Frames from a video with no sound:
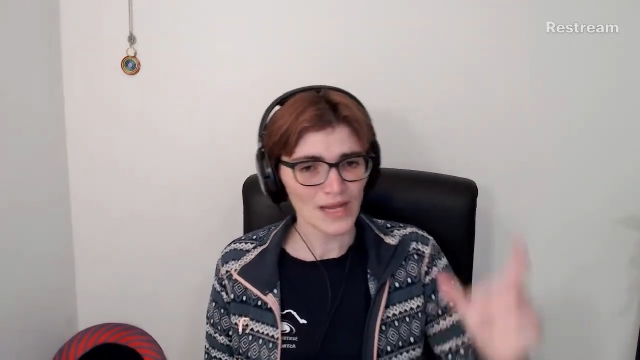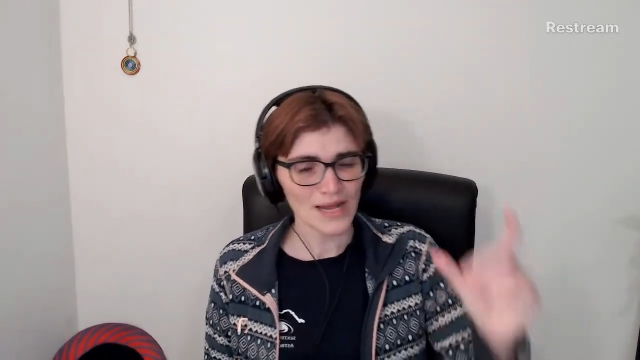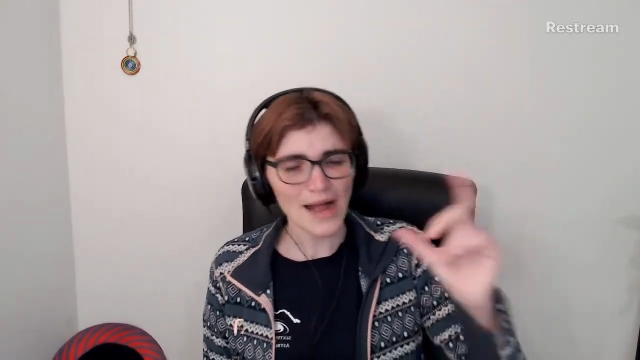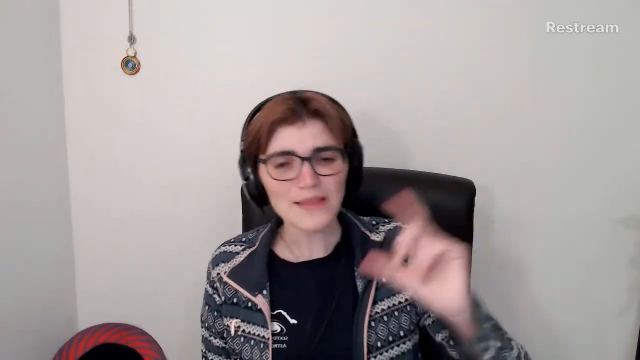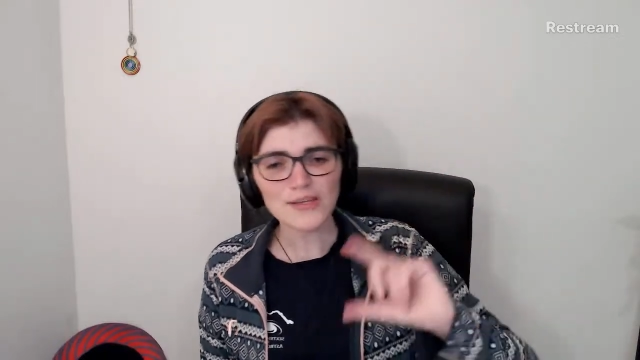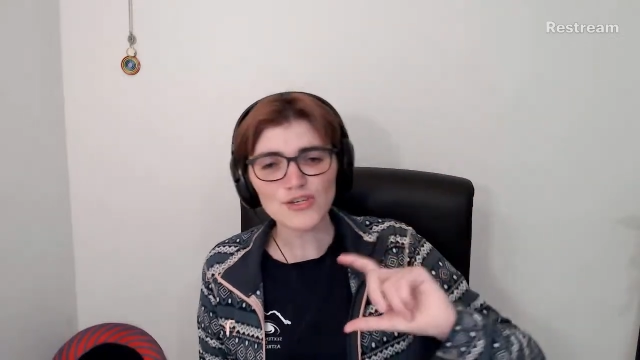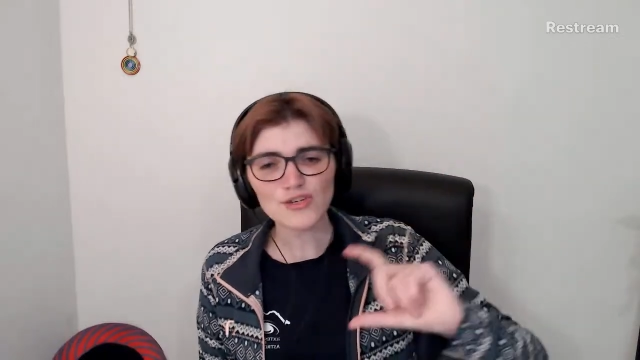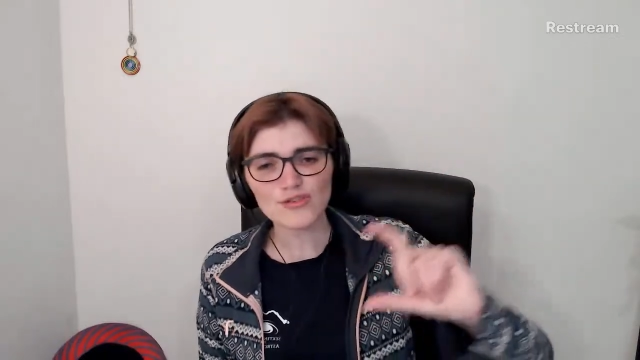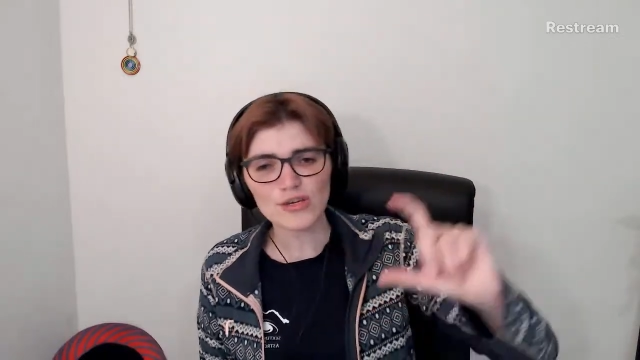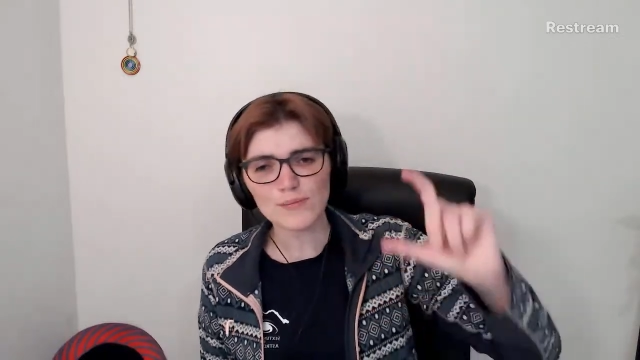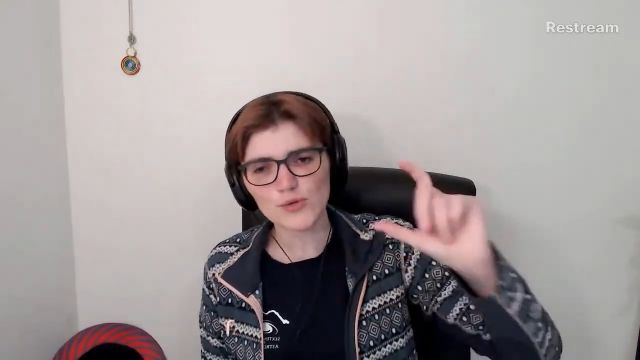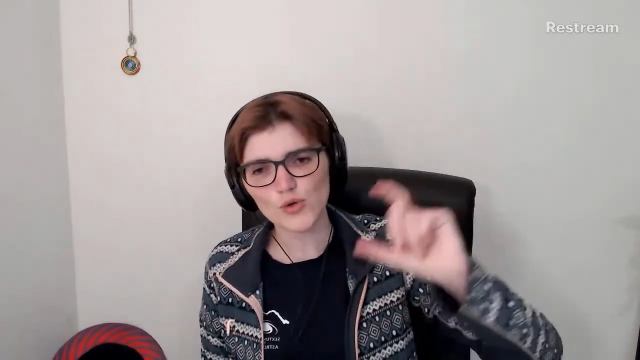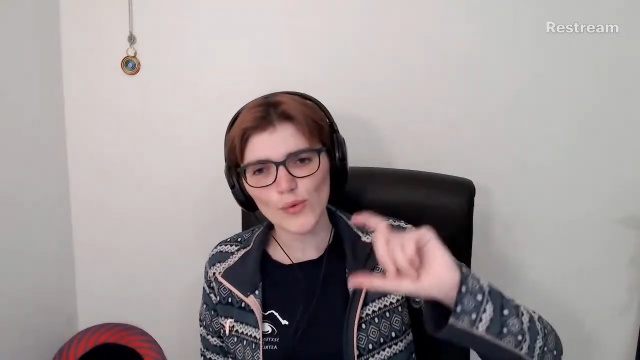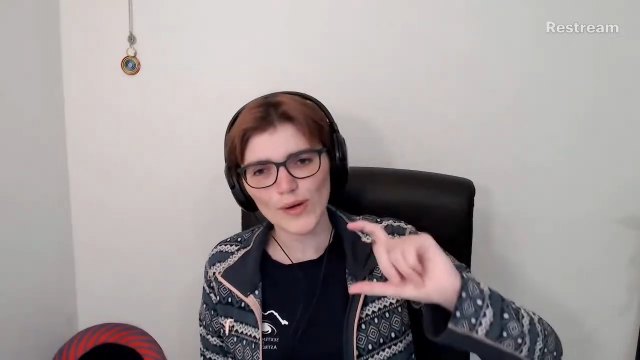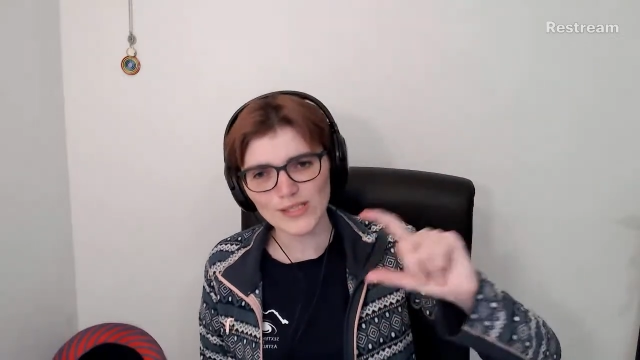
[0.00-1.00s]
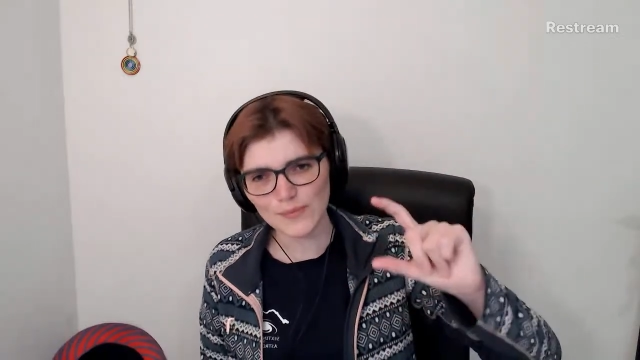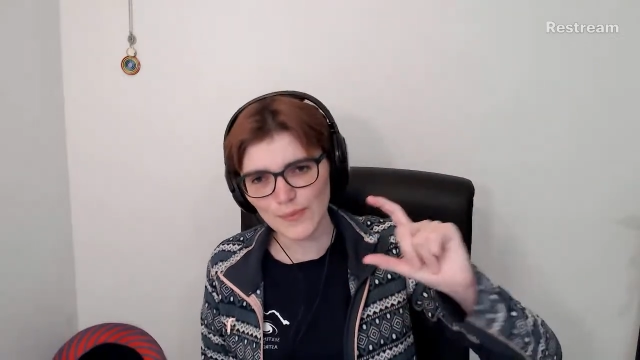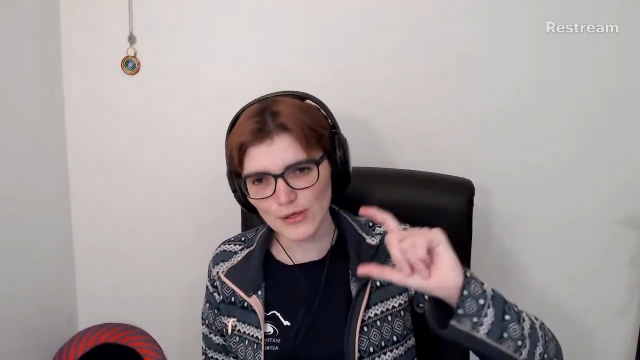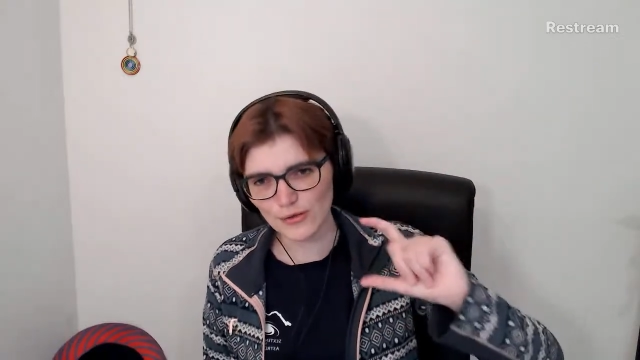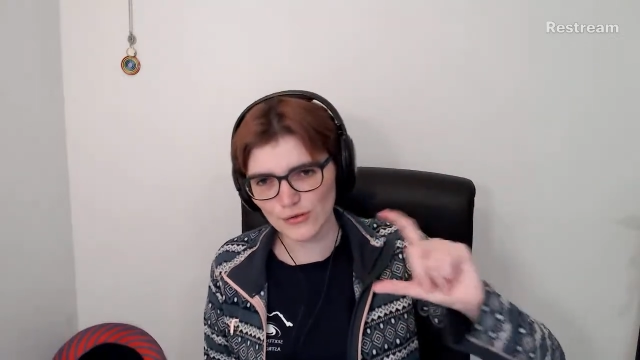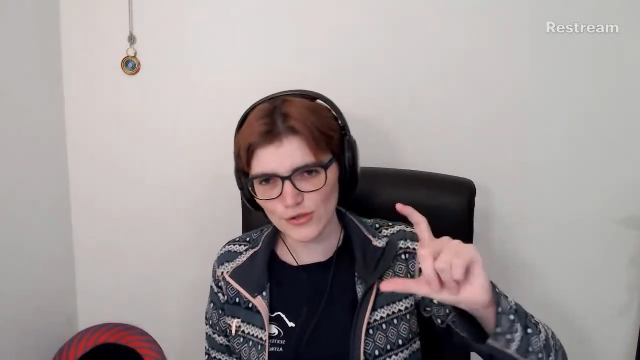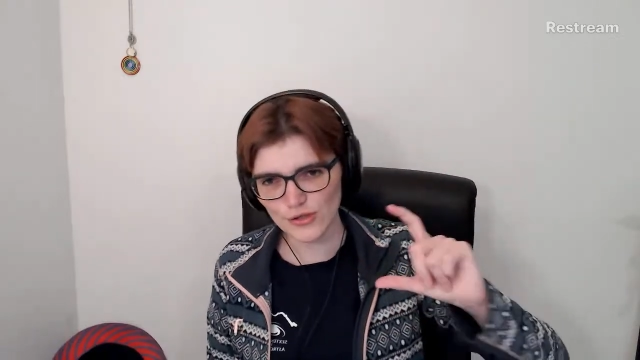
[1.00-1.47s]
And the streams always
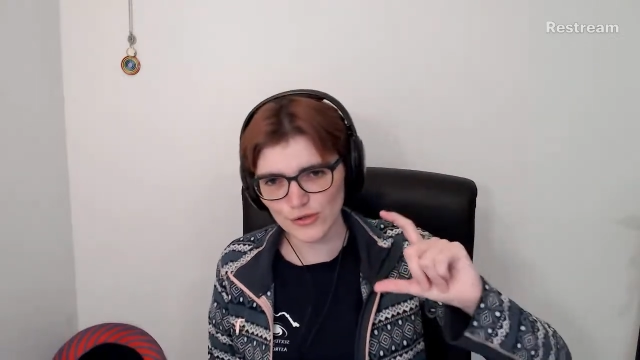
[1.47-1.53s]
appear on the